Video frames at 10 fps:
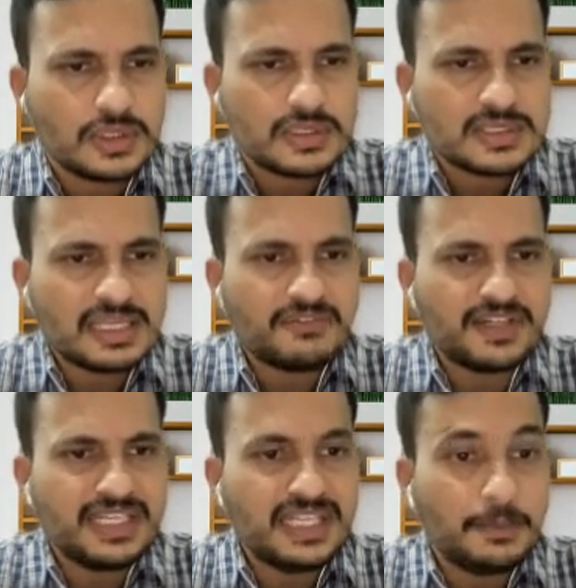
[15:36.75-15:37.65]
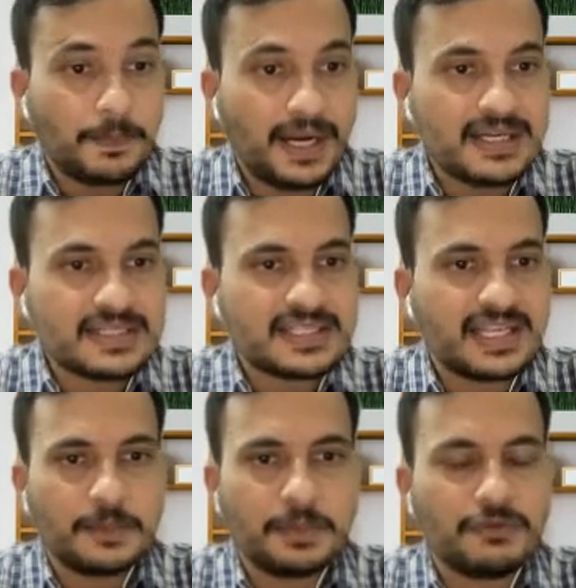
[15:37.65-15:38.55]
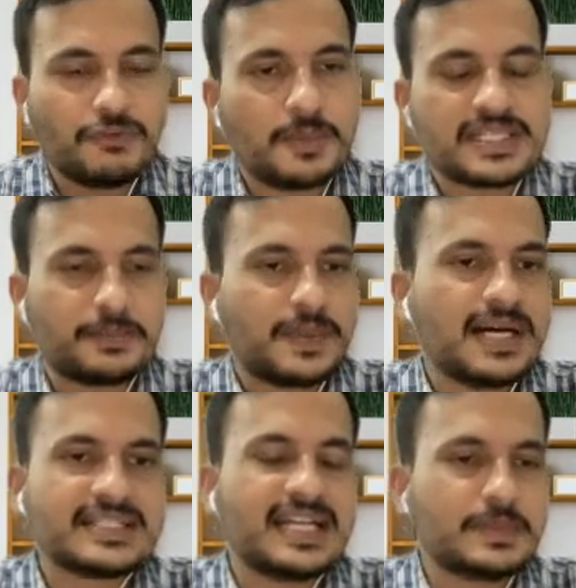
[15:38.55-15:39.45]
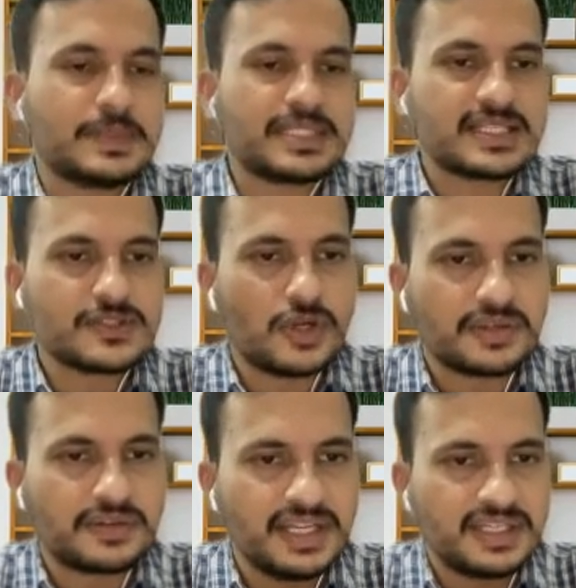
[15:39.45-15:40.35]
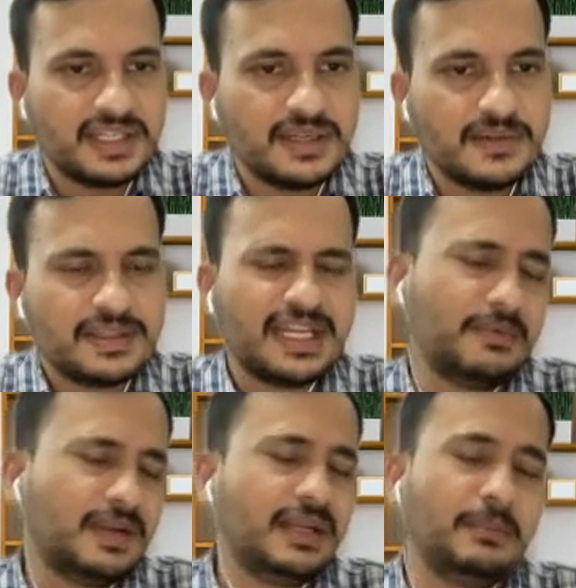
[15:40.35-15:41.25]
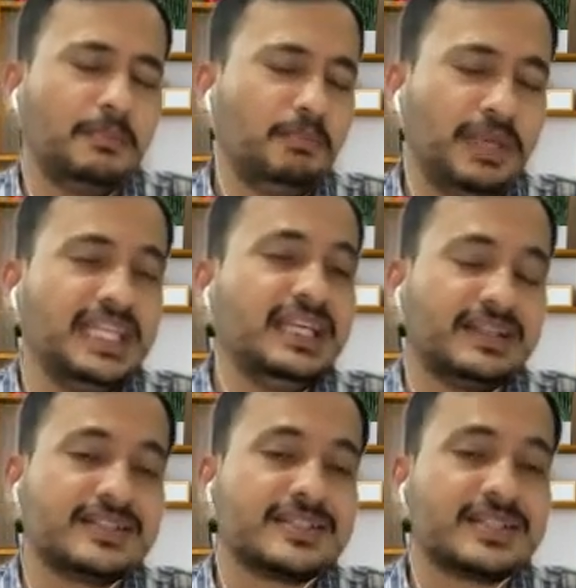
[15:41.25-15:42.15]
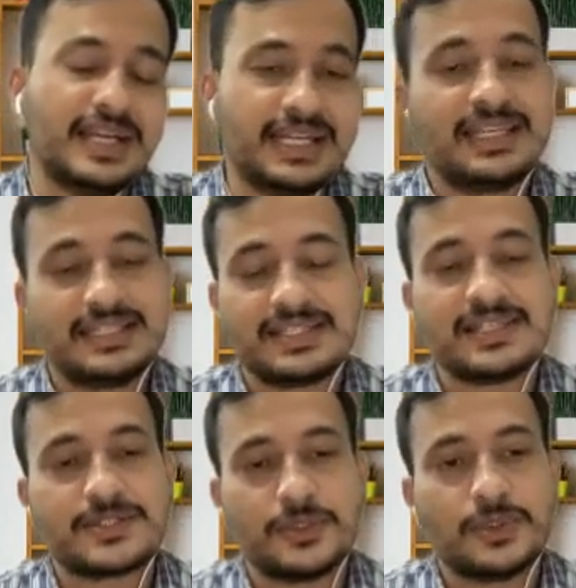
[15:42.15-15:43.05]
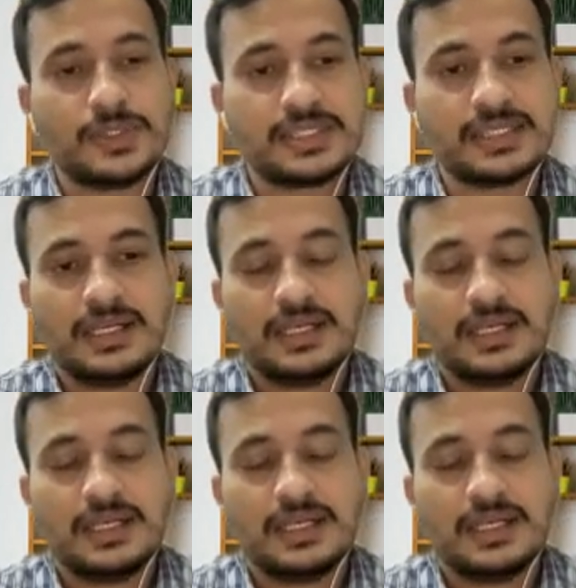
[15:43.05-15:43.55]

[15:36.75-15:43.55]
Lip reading: self-annealing pass, hairpin formation pass, that means it's not creating. There are many other analysis tools.